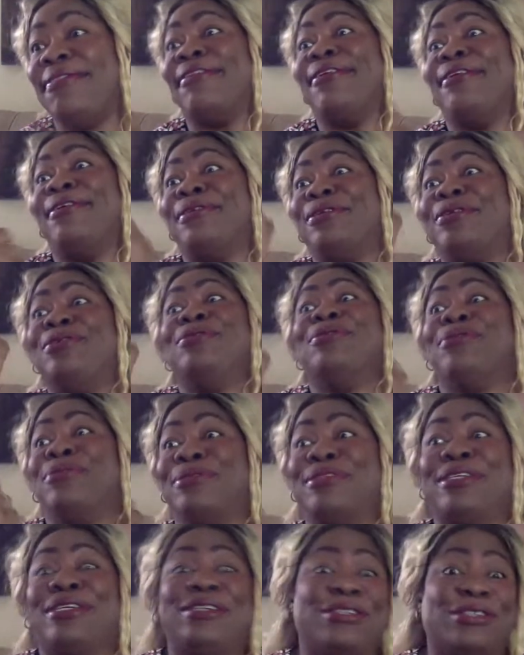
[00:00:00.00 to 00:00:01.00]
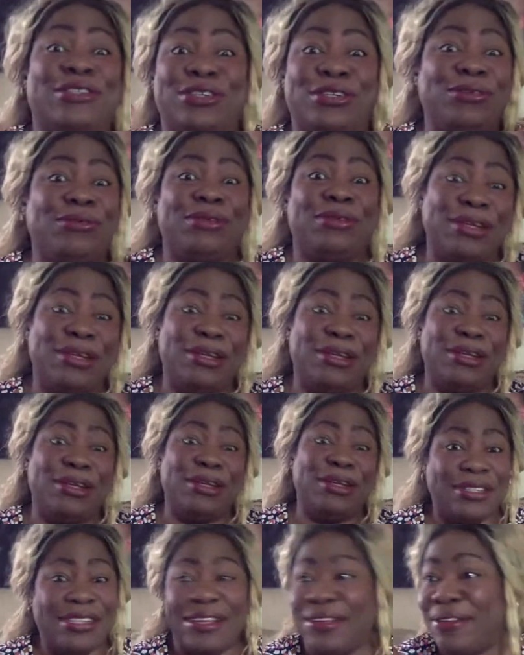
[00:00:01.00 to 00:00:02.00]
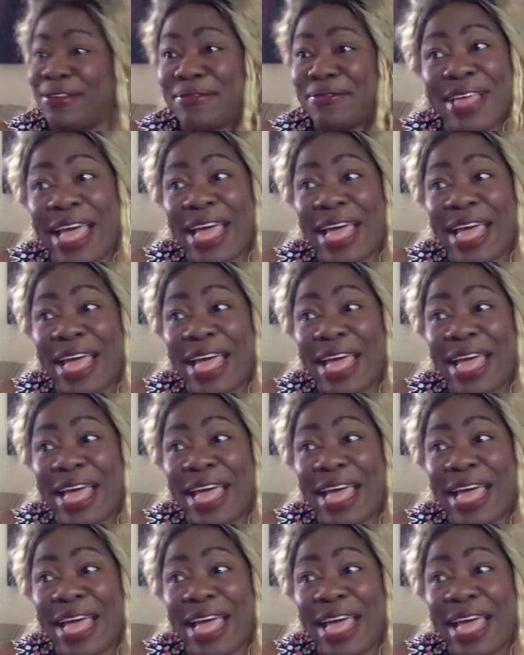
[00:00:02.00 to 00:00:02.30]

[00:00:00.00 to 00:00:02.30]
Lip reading: there using and shooting up the stuff,